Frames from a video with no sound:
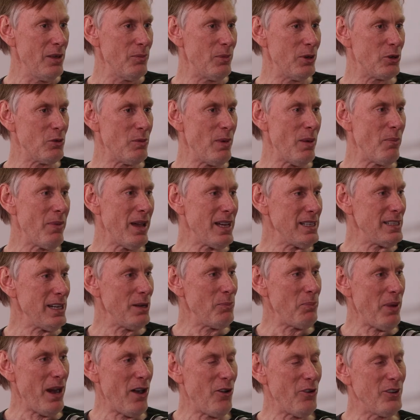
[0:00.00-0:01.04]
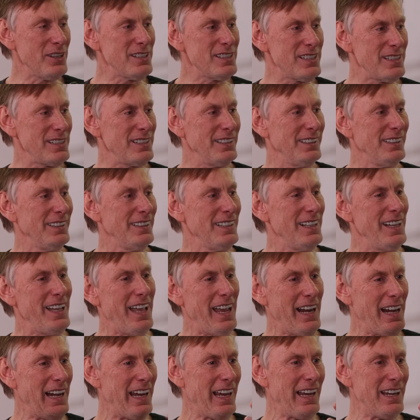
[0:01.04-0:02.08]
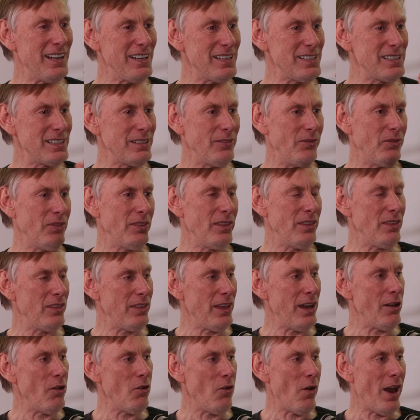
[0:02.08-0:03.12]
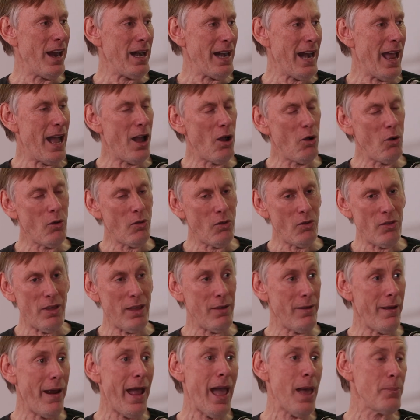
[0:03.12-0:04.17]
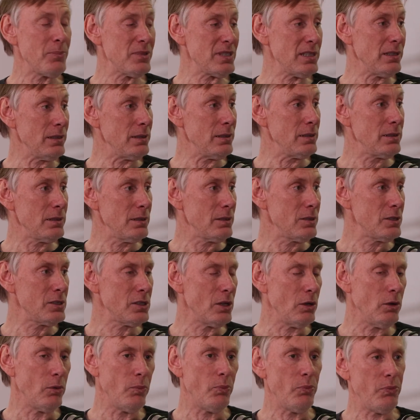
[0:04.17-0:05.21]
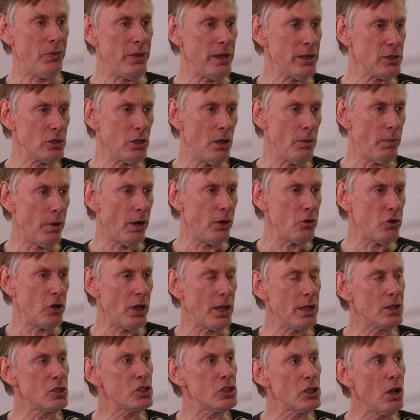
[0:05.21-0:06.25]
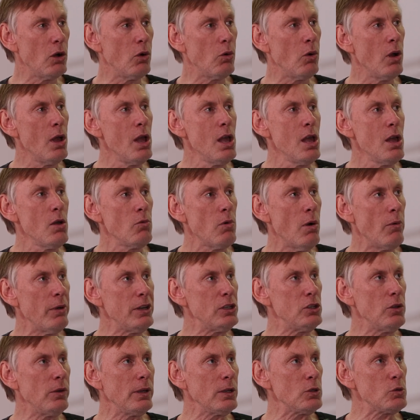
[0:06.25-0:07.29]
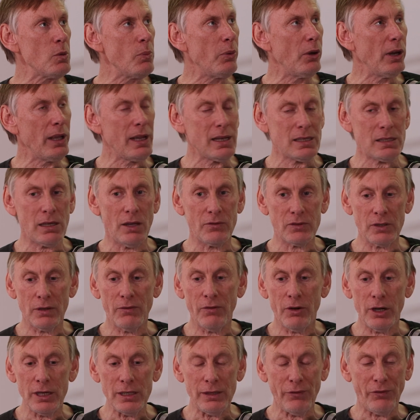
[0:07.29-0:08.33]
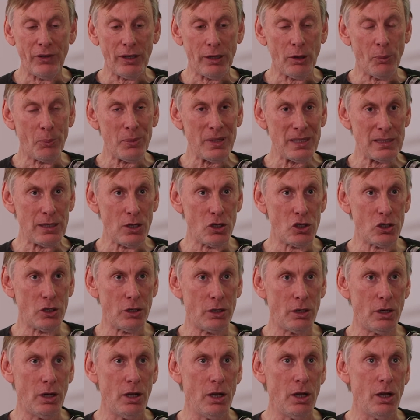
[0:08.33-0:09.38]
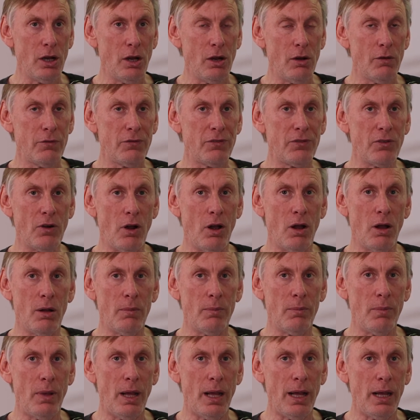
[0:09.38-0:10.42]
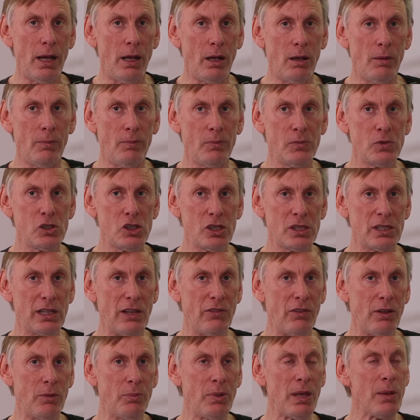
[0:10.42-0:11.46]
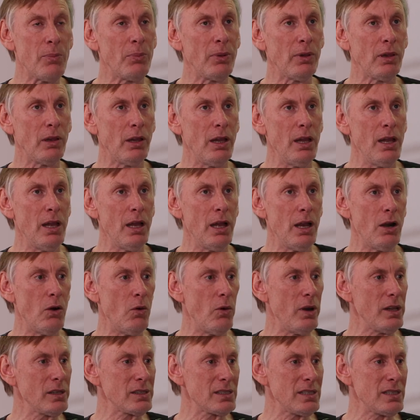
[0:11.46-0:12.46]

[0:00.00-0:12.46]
But remember I said parents and leaders, they're absent. So there's no monitoring. And so what we're doing is we're putting ourselves in a very difficult position from just giving people a real